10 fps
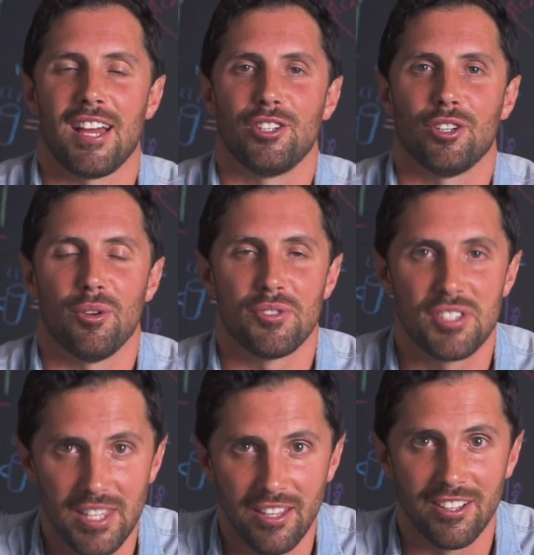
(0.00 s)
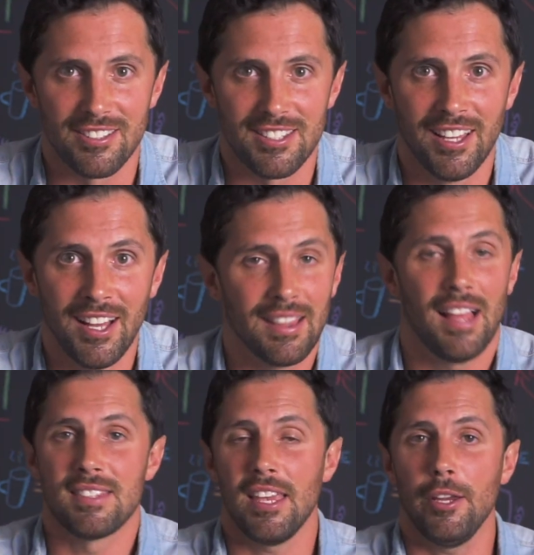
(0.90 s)
on your own skills.
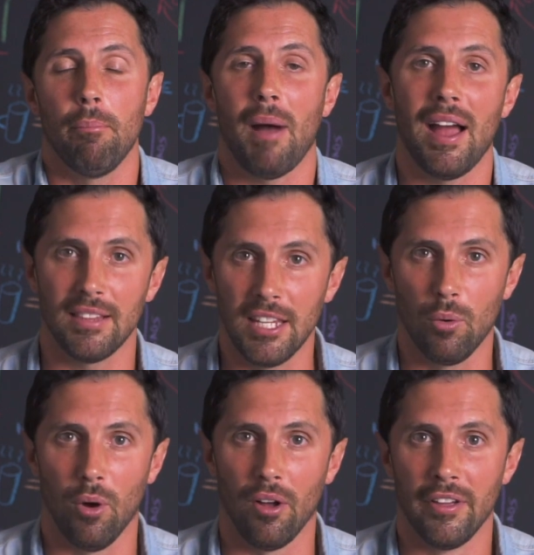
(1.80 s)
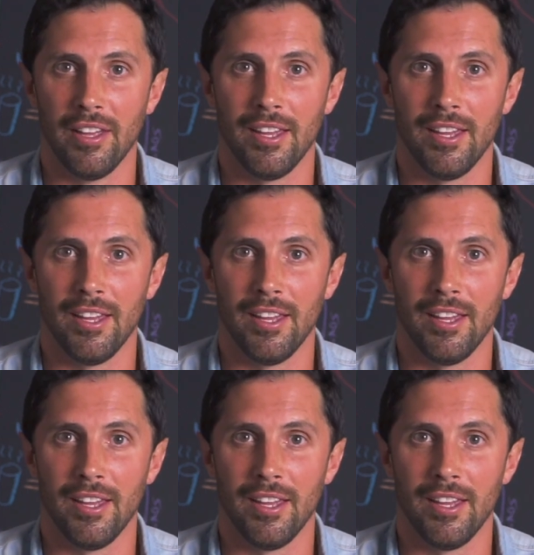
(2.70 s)
Let's say you're bilingual